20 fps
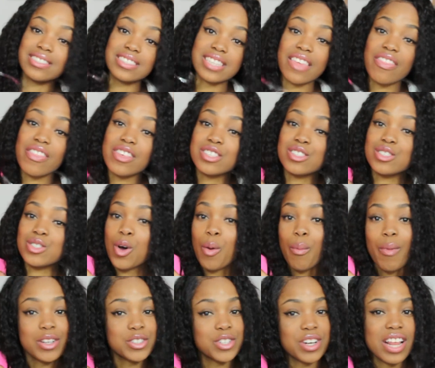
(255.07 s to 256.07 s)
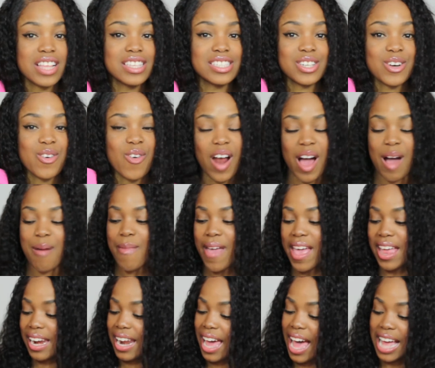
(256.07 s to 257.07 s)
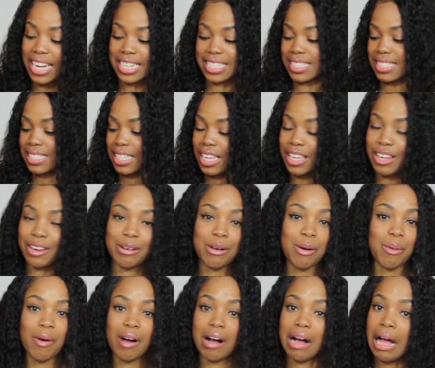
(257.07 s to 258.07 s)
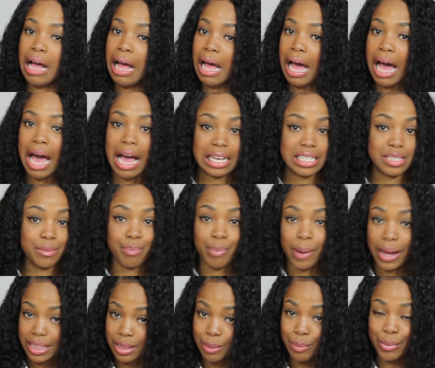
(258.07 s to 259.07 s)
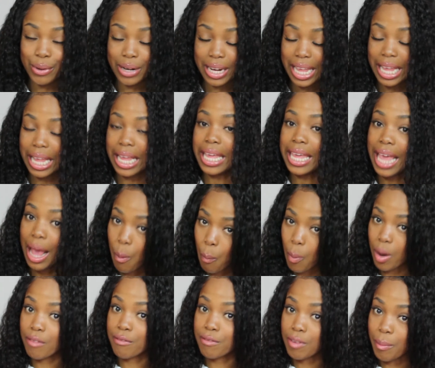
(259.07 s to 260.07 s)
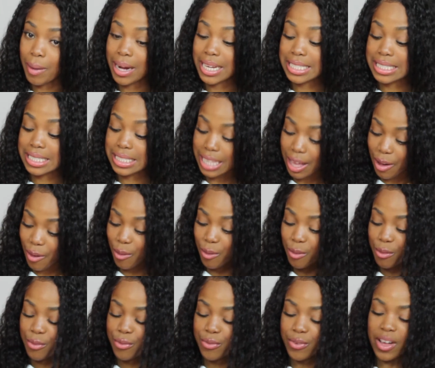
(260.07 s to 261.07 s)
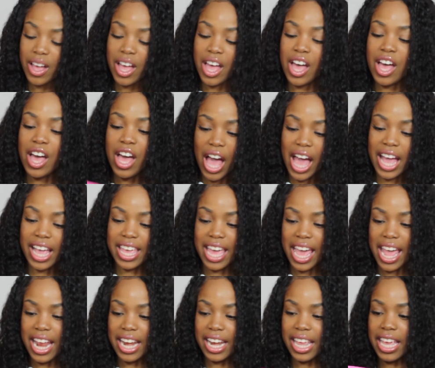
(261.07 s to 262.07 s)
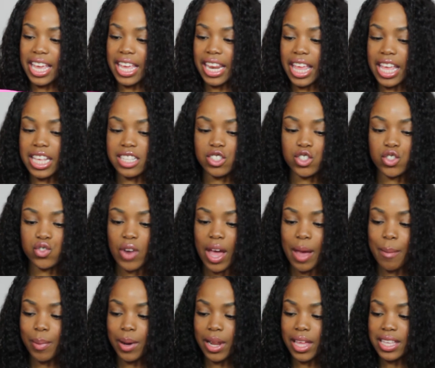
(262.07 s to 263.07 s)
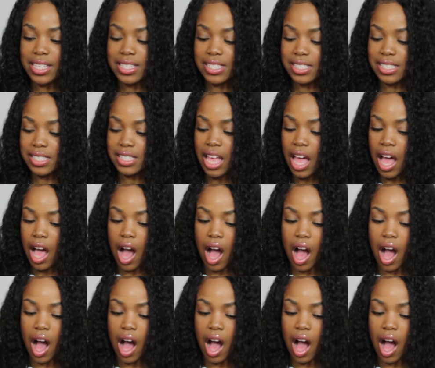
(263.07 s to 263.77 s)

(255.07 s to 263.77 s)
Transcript: Seen this so much on Instagram and I had to say, you know what? I had to bite the bullet and get one for myself. Again, it is strapless.